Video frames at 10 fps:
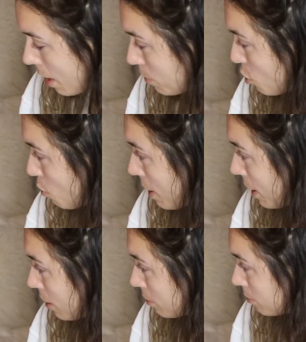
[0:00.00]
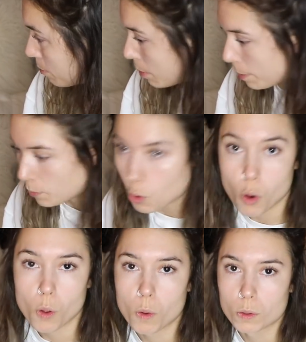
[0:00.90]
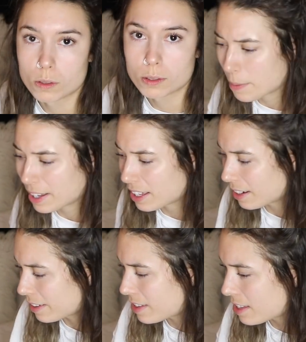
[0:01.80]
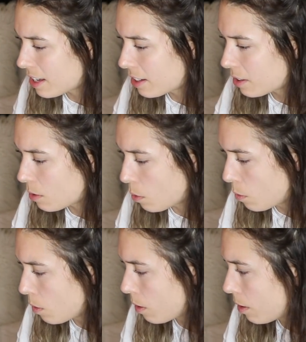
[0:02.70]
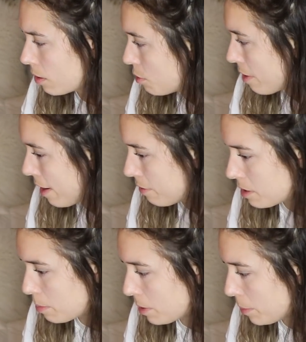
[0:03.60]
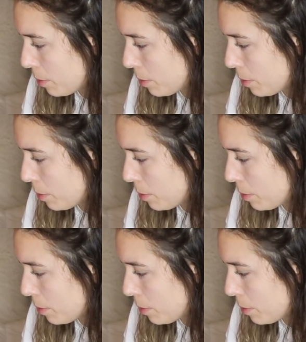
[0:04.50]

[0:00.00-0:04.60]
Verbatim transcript: I'm sweating, but I'm cold. Am I getting sick or do I have split